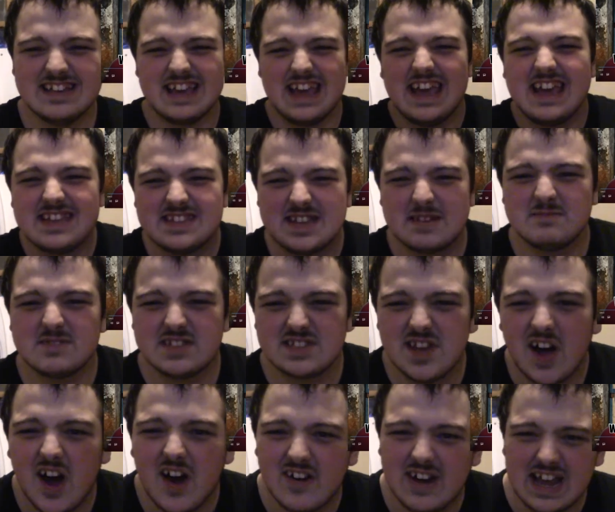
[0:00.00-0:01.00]
Ace, I'm
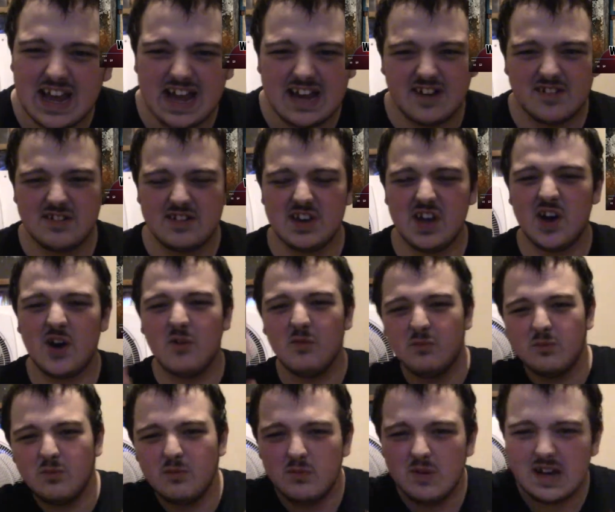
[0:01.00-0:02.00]
sorry. I don't
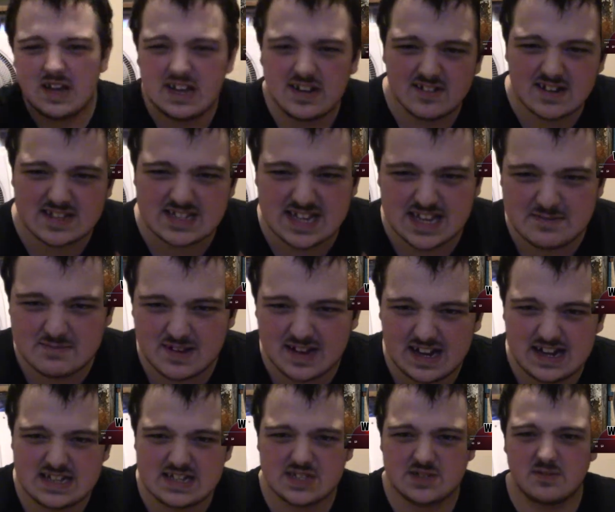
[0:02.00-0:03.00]
know what your intent
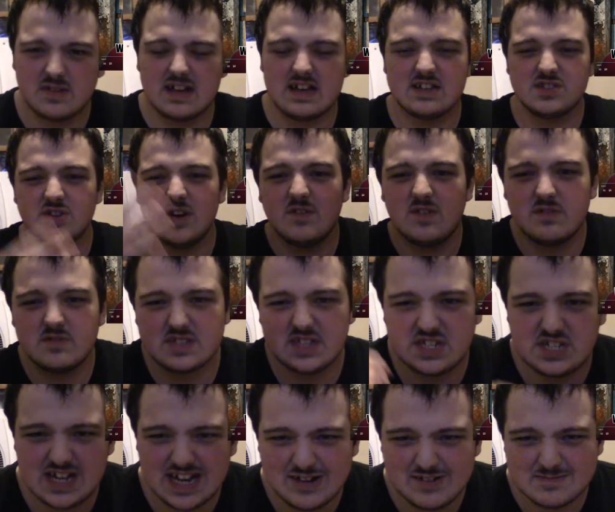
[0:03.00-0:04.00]
behind this was or if it was a
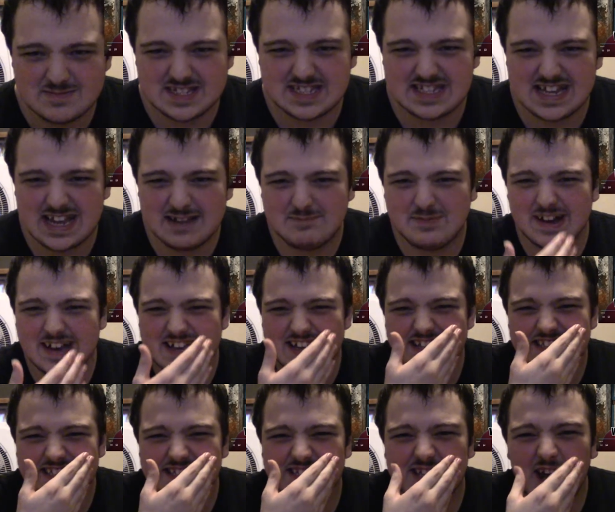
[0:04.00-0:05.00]
genuine mistake, but
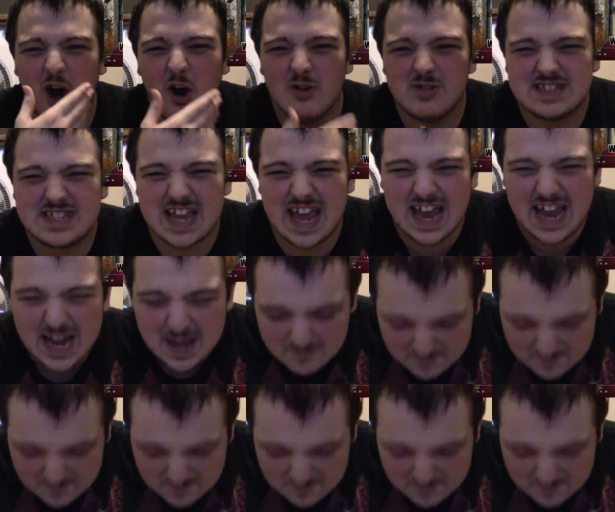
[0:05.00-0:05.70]
it's so damn